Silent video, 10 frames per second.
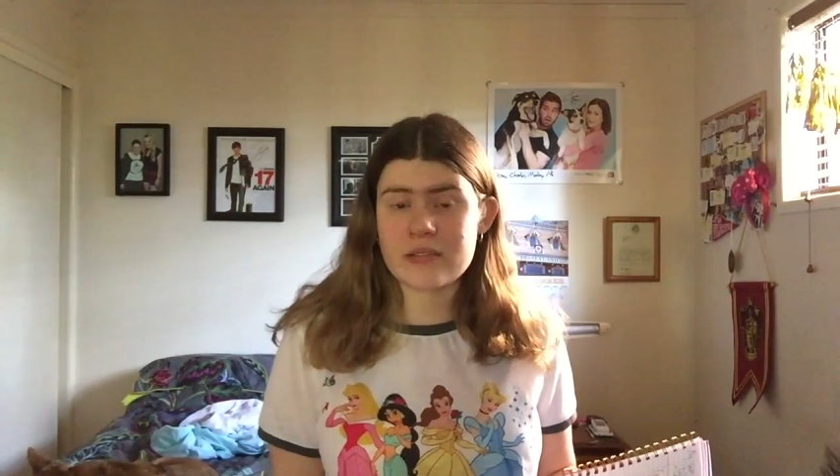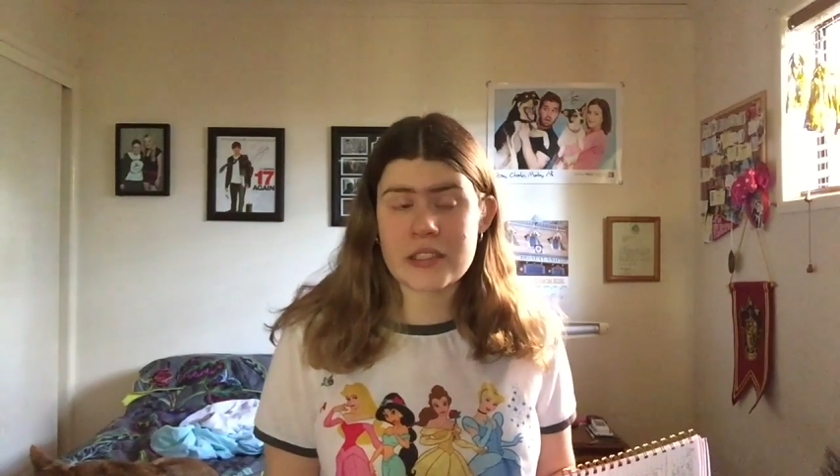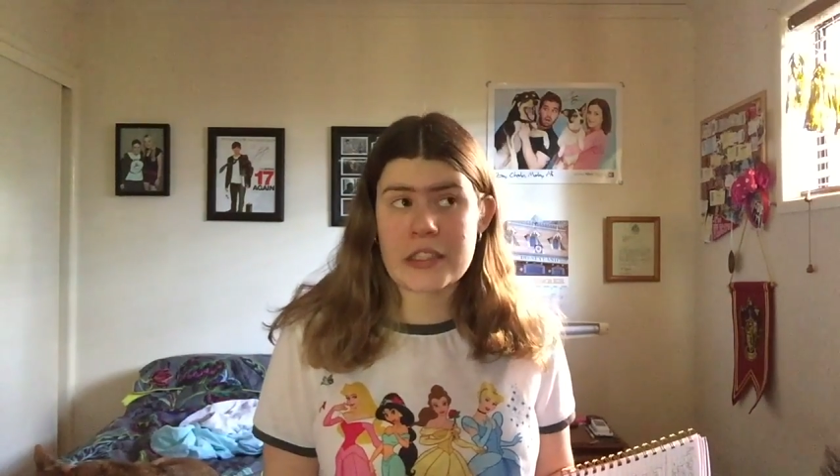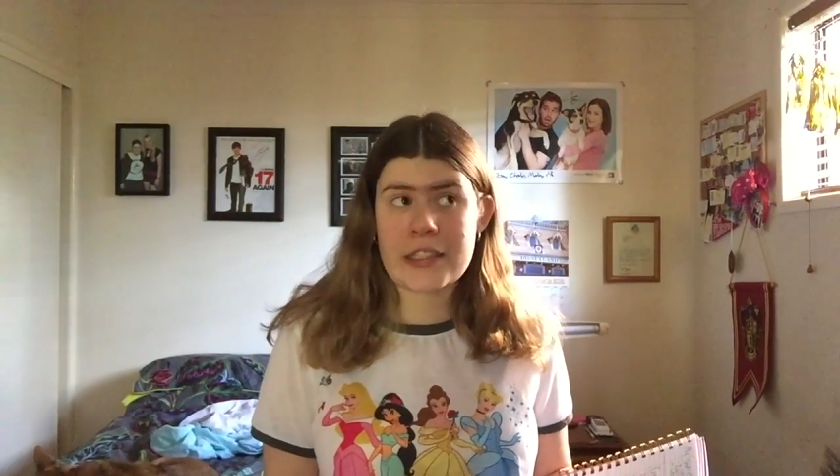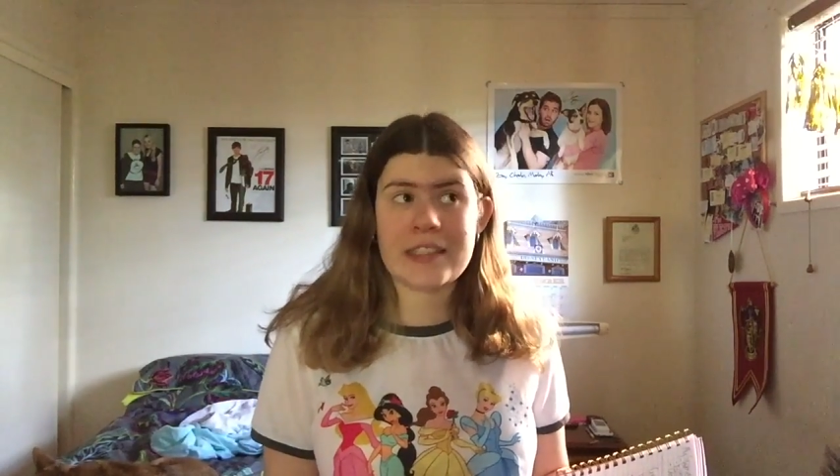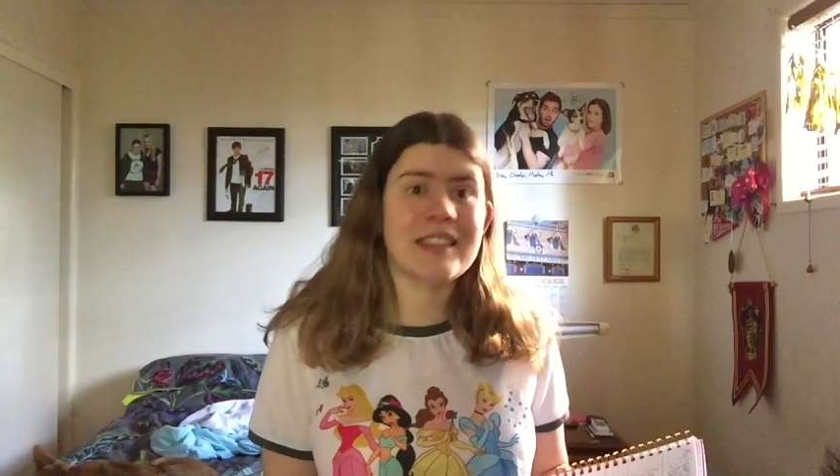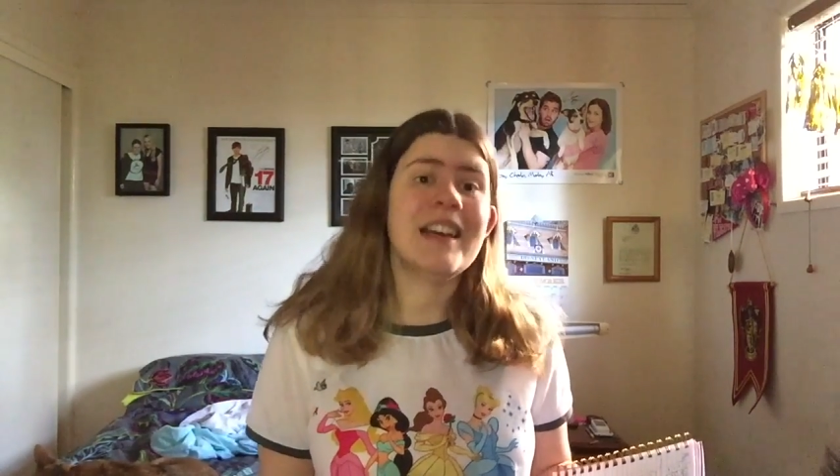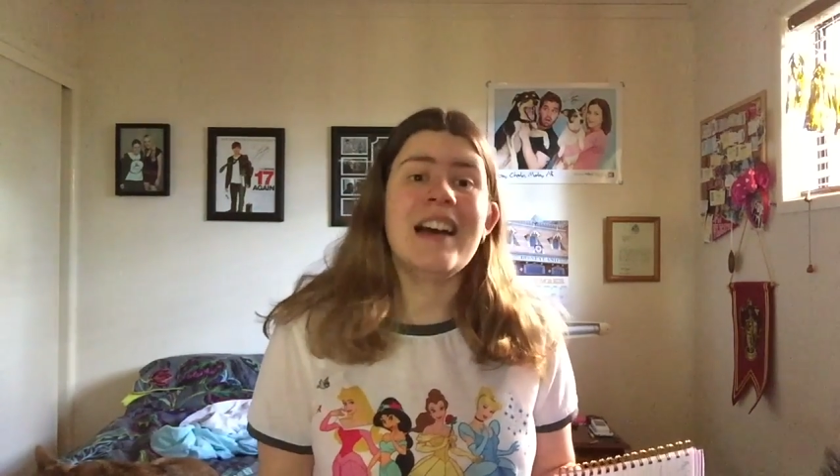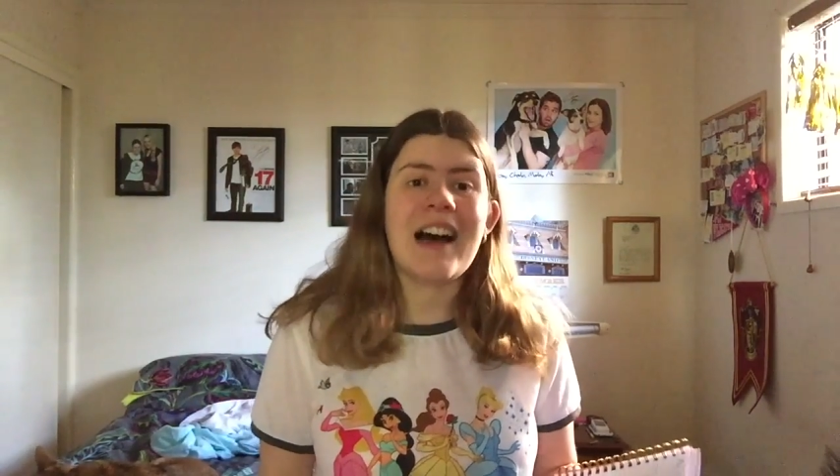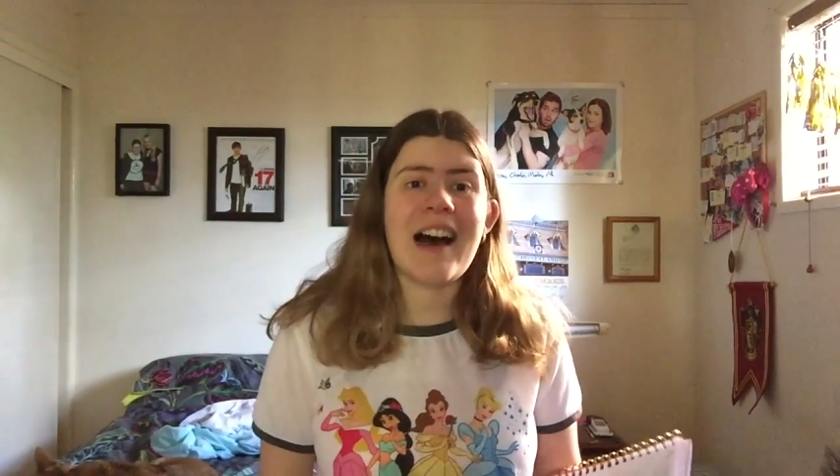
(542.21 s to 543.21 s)
really.
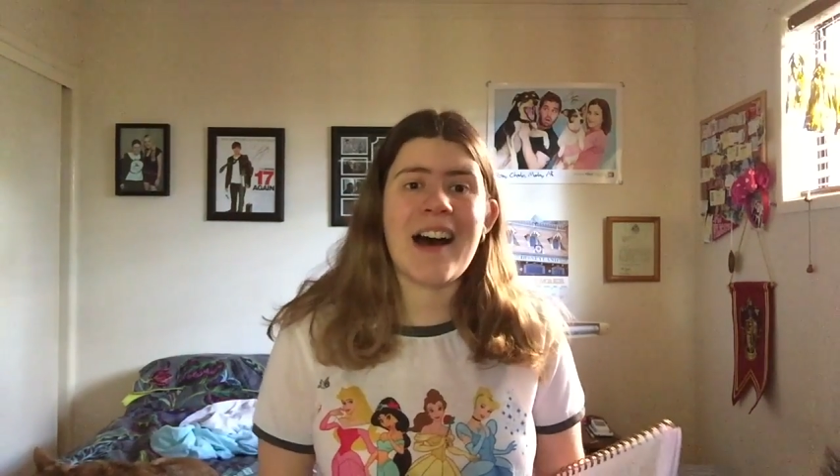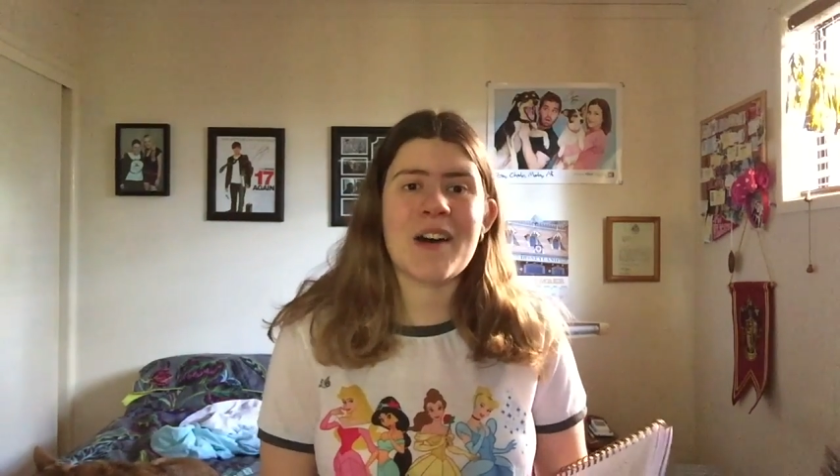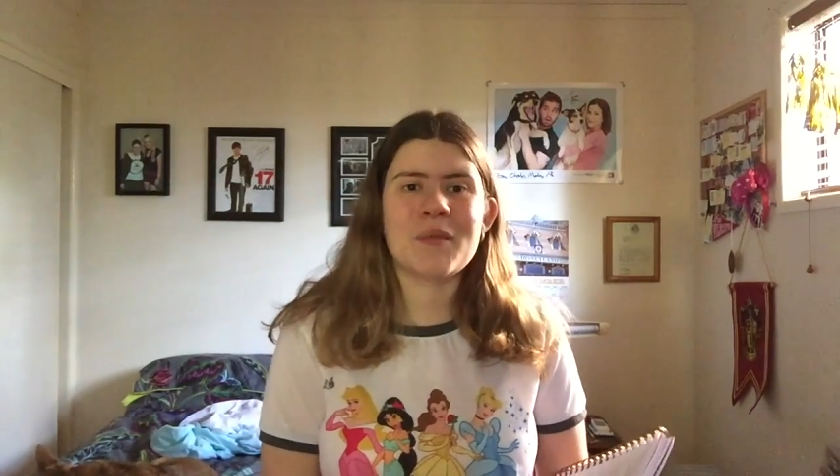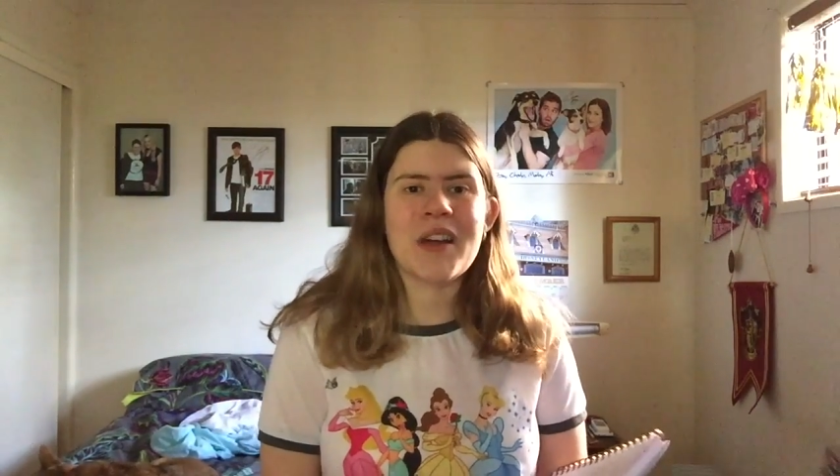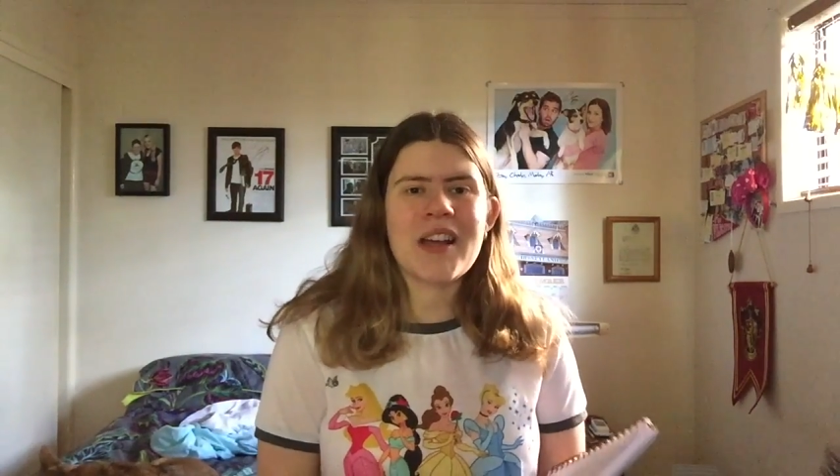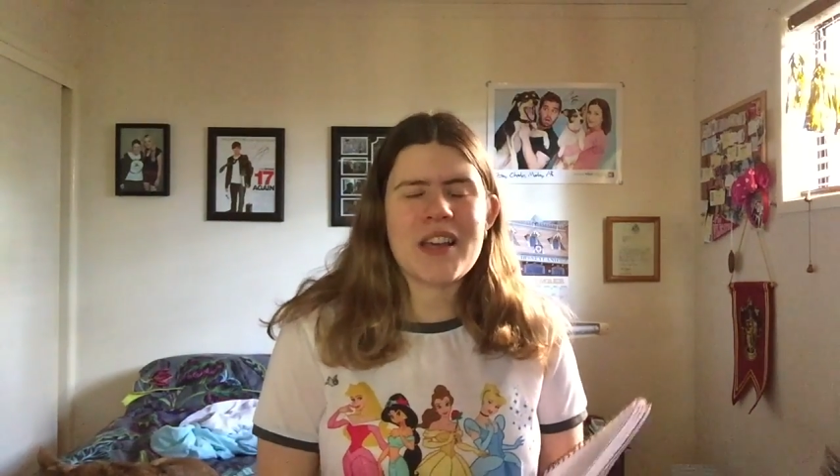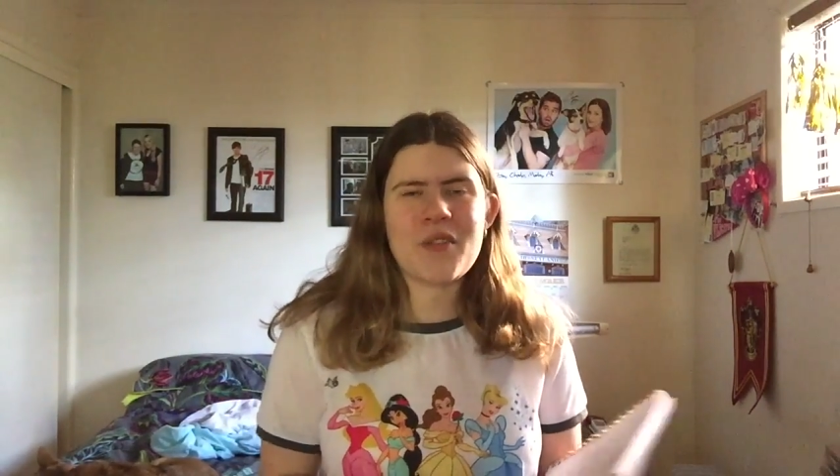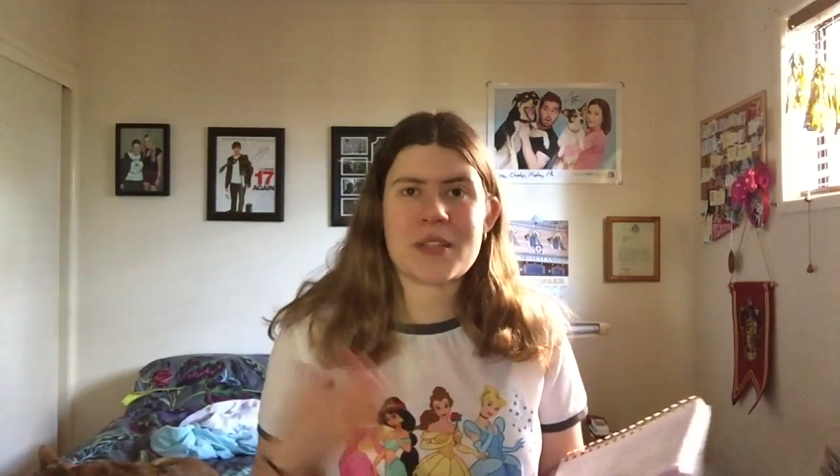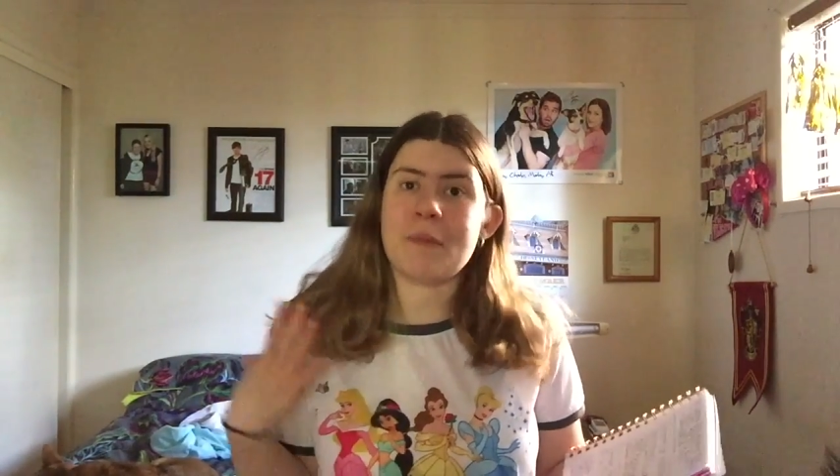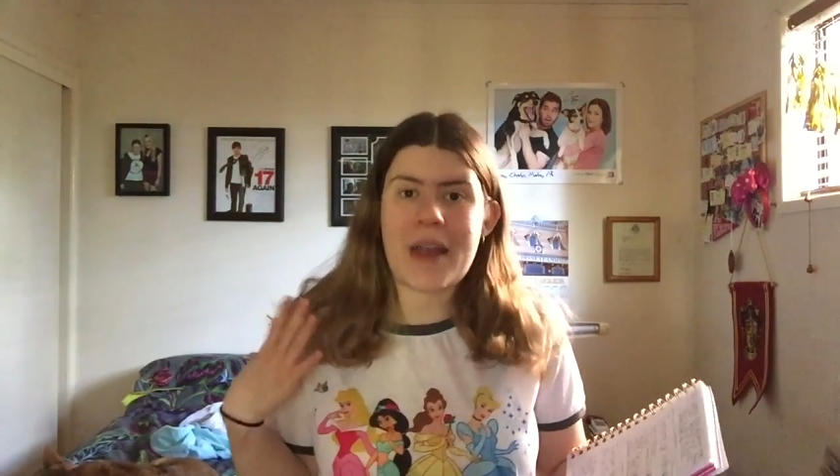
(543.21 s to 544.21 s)
He
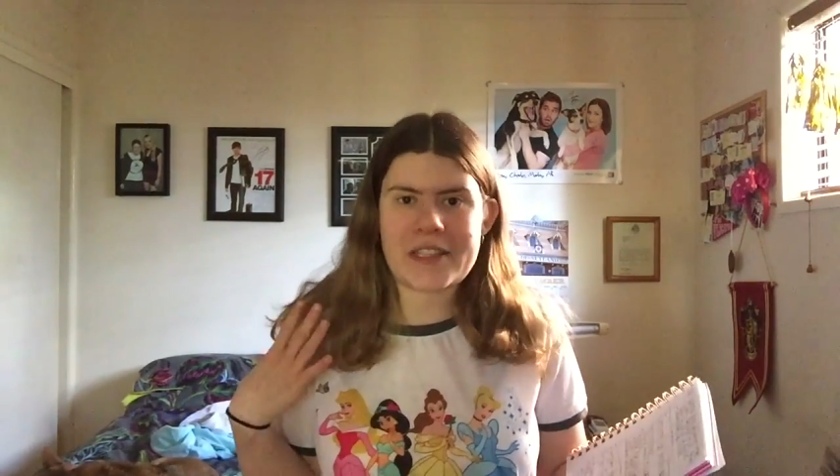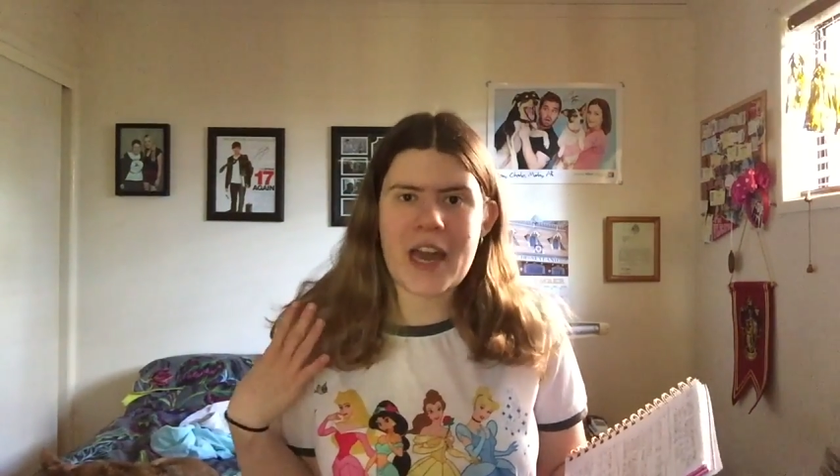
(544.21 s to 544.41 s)
wasn't my